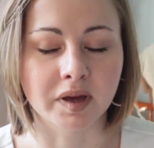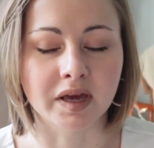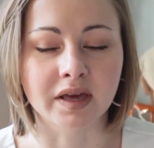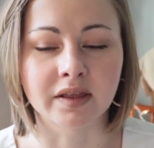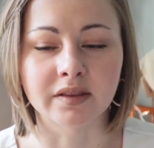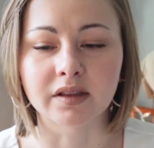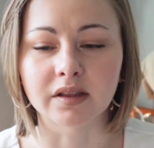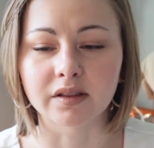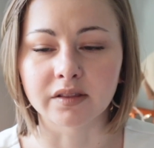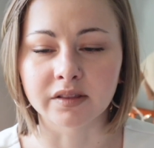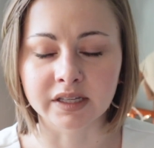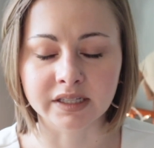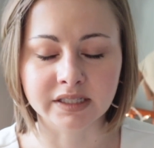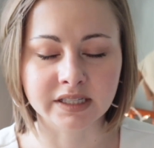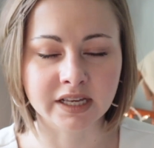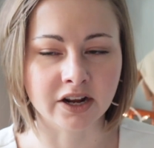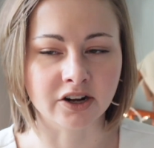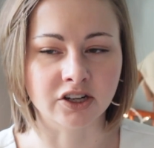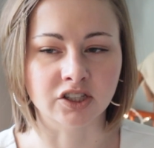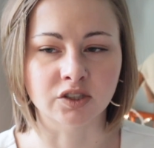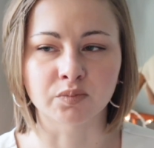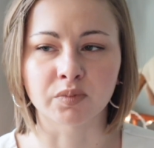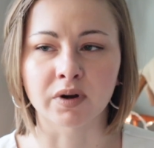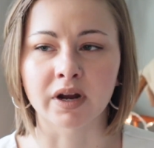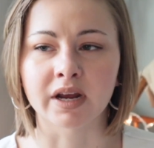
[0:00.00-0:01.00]
And this
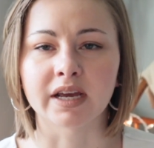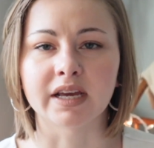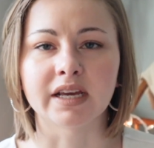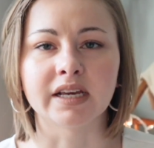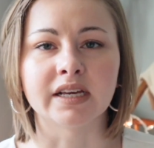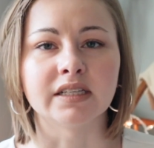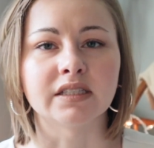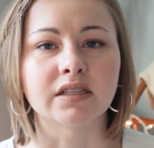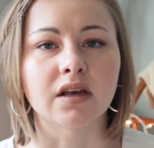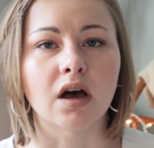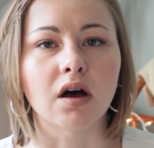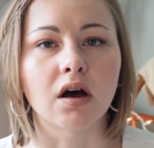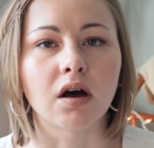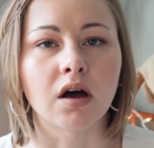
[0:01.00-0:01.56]
hairspray is